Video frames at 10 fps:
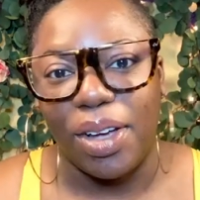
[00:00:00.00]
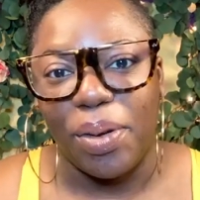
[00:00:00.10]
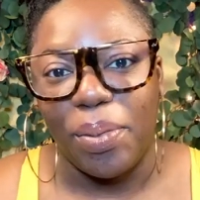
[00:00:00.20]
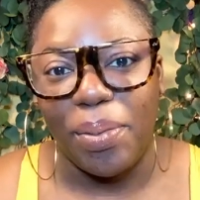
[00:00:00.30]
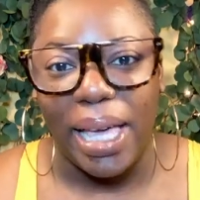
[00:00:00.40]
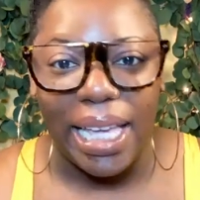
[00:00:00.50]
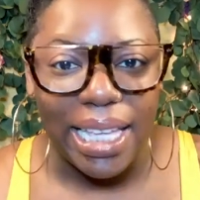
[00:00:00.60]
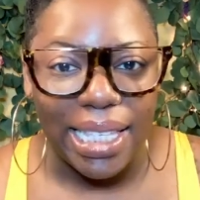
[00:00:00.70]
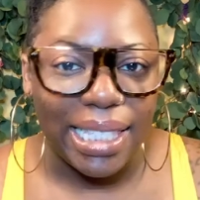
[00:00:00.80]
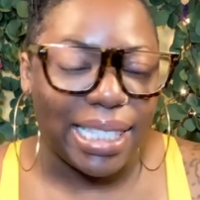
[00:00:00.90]
make
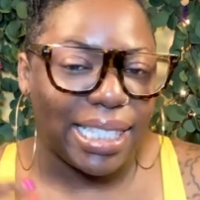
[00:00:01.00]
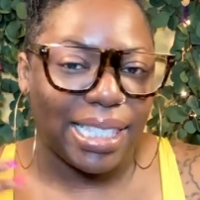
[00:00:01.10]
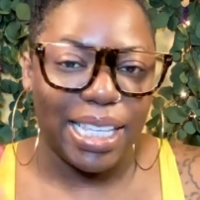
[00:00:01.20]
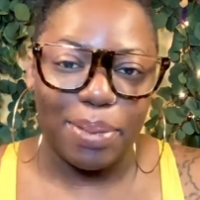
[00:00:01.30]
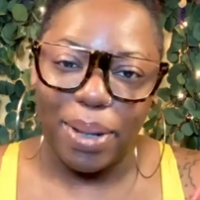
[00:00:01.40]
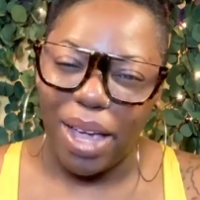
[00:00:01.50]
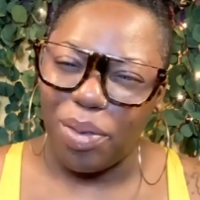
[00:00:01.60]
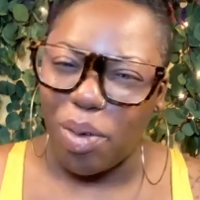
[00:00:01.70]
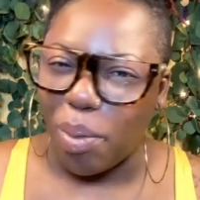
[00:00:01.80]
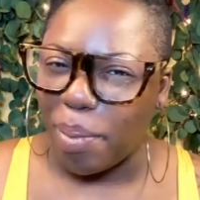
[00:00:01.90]
his
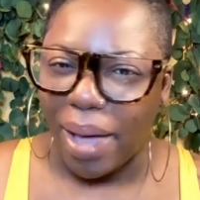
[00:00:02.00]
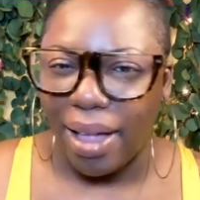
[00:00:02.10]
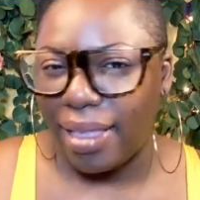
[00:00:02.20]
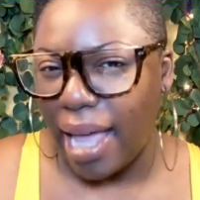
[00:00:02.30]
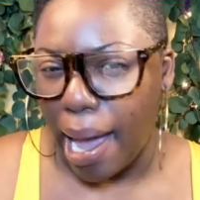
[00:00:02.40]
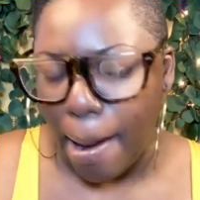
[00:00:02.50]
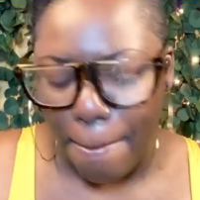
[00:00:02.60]
platform about that.